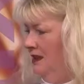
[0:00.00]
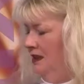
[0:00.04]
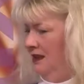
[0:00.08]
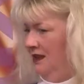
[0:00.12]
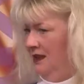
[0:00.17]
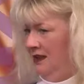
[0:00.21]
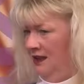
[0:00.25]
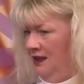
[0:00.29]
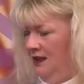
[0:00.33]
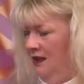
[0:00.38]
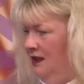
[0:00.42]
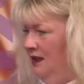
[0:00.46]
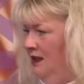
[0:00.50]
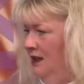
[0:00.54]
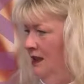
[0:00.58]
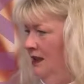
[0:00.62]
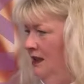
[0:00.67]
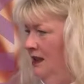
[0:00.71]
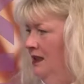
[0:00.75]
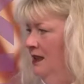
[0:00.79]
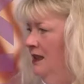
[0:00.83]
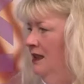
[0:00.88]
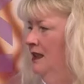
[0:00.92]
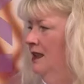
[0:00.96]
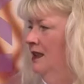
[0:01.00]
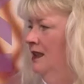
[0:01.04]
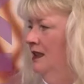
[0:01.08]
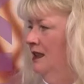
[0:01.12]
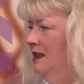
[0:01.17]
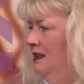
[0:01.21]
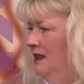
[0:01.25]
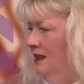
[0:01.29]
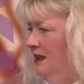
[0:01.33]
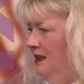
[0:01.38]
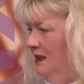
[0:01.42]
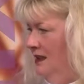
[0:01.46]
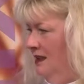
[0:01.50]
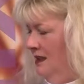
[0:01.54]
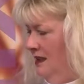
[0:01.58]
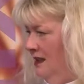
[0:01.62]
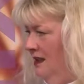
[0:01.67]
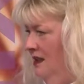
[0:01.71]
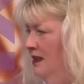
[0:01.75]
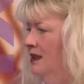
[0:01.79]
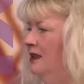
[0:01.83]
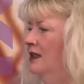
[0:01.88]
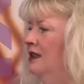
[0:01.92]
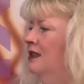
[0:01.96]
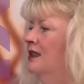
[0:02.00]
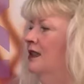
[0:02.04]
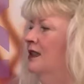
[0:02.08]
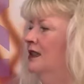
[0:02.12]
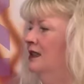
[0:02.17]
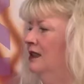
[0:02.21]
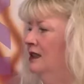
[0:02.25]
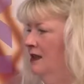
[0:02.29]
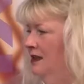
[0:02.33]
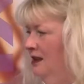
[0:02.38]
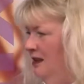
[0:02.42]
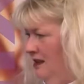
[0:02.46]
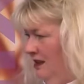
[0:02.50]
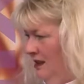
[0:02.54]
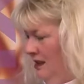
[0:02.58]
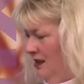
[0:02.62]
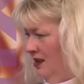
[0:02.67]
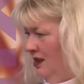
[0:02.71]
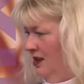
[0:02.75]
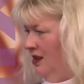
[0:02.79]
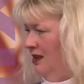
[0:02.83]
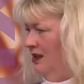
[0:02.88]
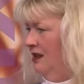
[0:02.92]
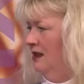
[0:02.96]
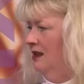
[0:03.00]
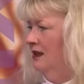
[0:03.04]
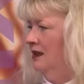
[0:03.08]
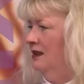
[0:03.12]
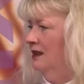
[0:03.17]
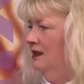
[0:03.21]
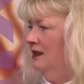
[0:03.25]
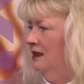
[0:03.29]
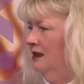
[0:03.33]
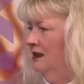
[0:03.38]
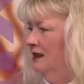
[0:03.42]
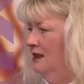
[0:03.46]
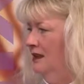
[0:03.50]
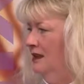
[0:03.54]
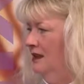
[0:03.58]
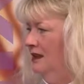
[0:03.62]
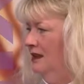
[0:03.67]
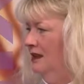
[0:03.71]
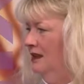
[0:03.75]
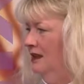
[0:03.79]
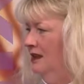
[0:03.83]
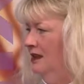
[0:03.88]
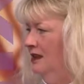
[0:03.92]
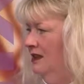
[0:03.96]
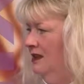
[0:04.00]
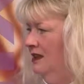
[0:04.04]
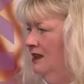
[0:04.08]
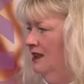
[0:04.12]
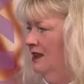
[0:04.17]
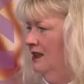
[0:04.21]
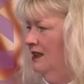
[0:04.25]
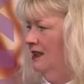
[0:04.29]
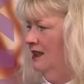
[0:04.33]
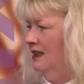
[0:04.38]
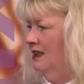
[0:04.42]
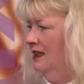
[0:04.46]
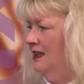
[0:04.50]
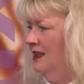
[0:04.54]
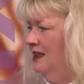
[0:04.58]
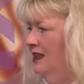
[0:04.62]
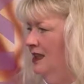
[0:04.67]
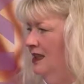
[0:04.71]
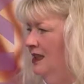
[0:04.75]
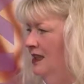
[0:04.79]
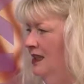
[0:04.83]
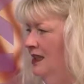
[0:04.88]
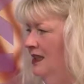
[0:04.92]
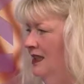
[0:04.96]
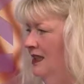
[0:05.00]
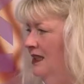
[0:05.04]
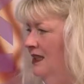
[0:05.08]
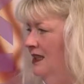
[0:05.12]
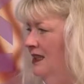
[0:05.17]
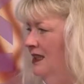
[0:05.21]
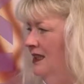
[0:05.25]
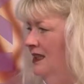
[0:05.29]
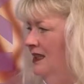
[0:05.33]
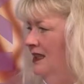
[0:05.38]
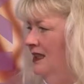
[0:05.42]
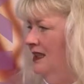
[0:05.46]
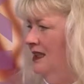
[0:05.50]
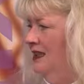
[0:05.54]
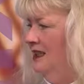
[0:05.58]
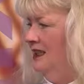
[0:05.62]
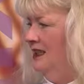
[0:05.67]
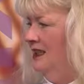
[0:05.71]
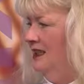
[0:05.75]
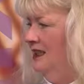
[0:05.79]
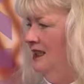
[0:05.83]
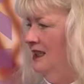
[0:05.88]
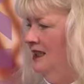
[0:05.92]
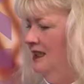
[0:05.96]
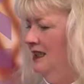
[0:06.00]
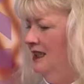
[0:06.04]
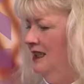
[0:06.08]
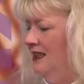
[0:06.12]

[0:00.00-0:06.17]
(silent)